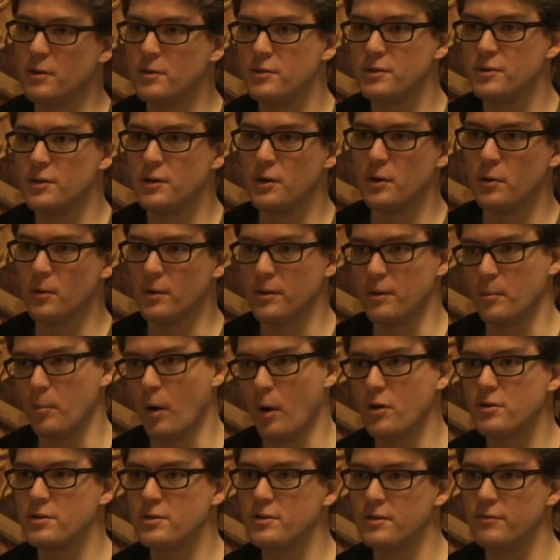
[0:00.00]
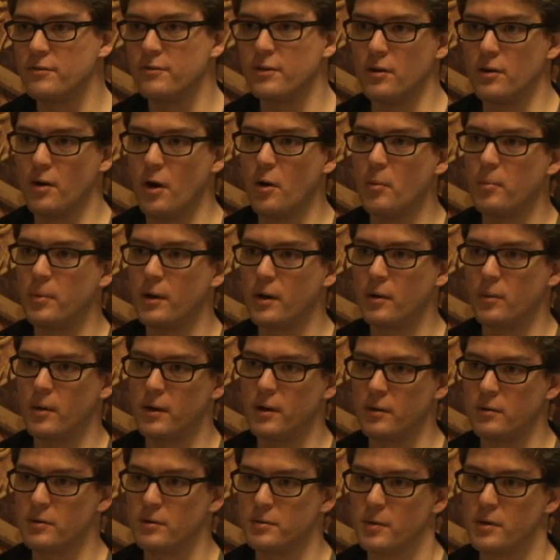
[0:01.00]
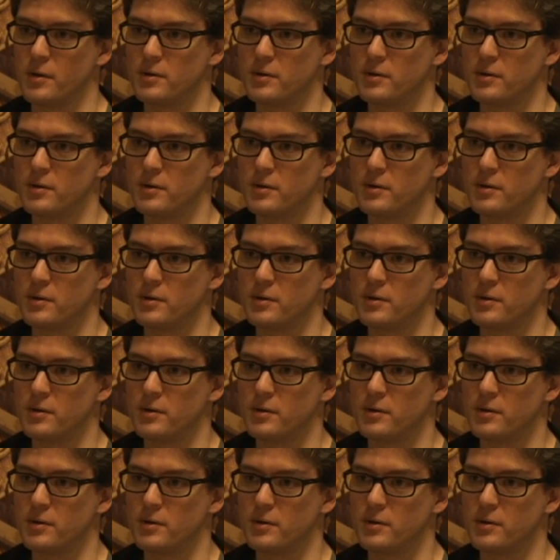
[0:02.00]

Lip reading: you used to do in the margins of your notebook while you're